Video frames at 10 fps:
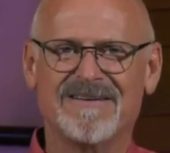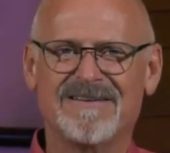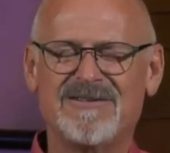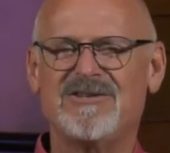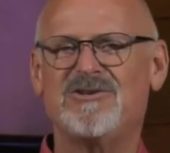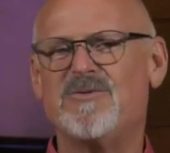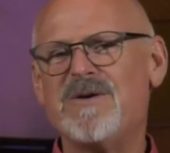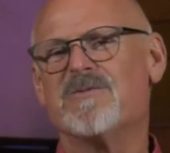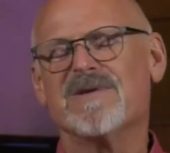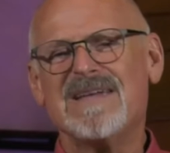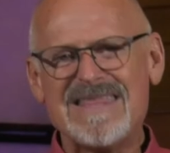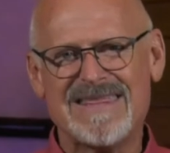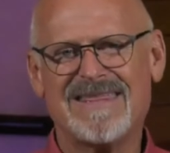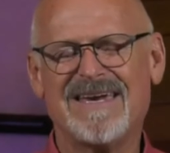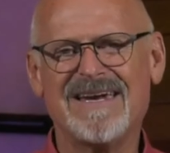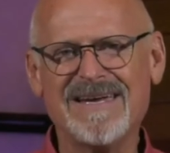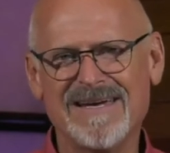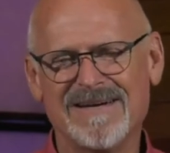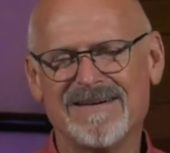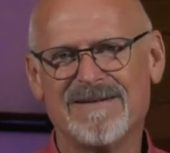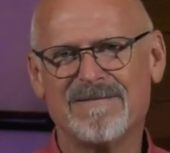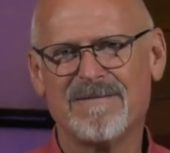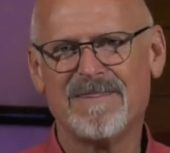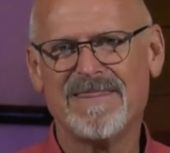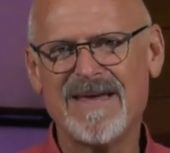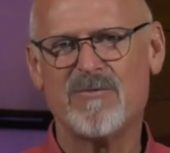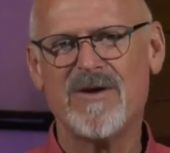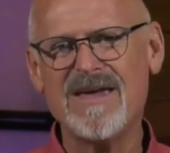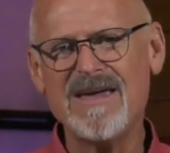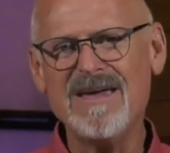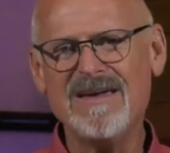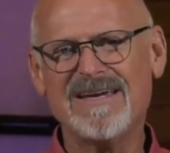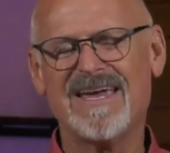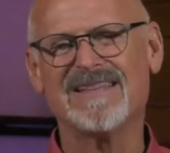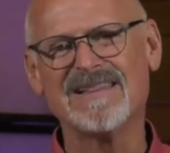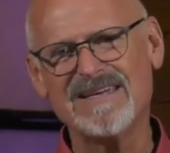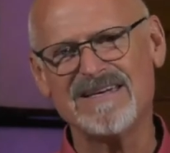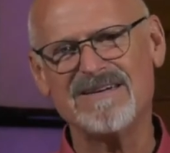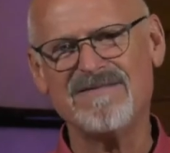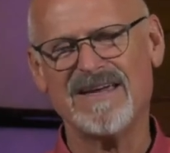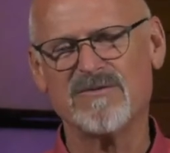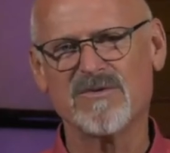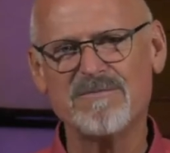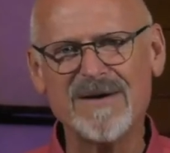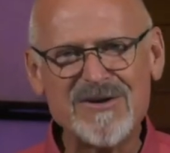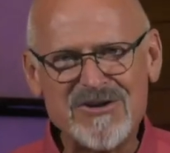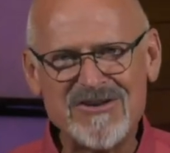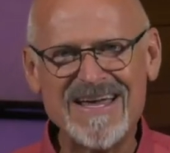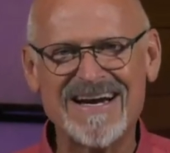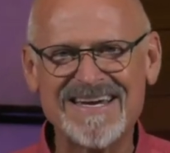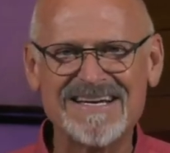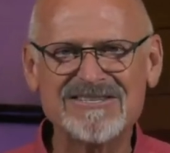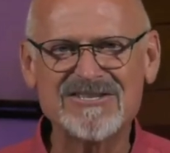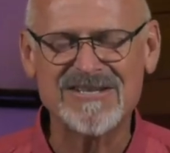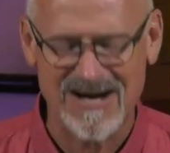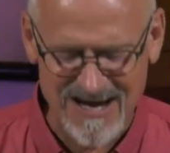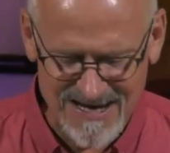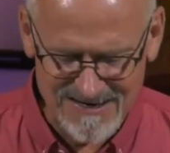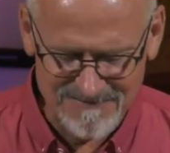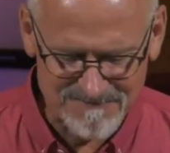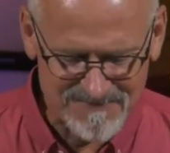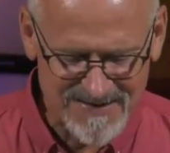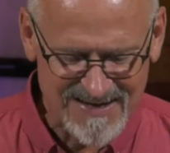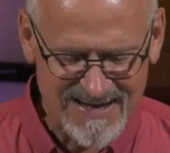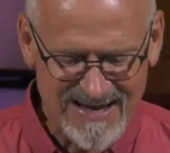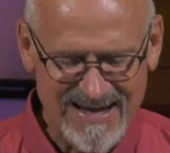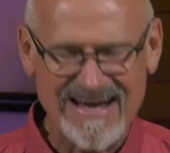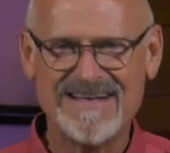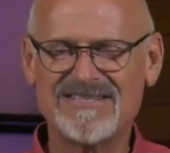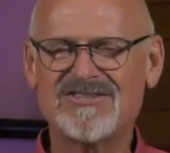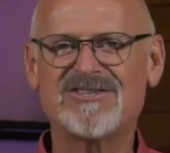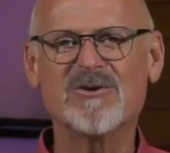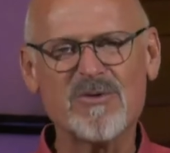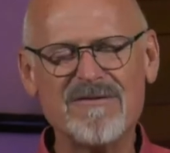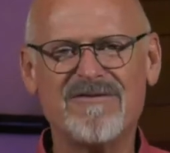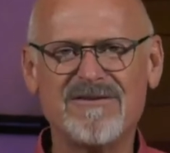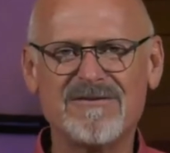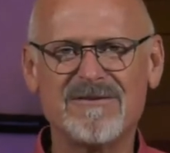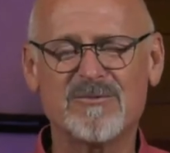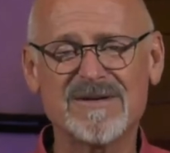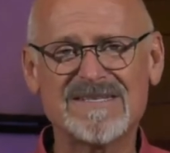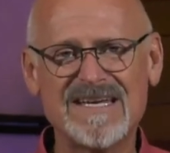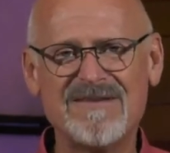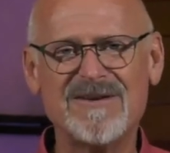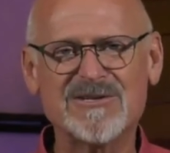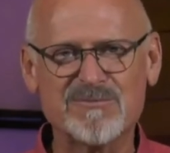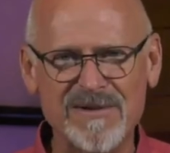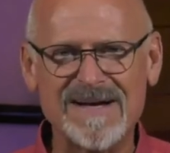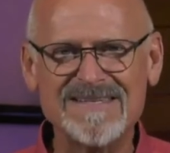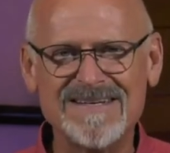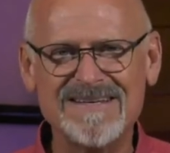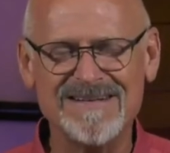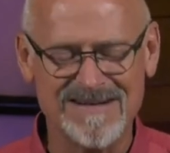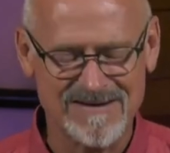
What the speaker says: Do we really think that we can live in rebellion against God and still receive his blessing?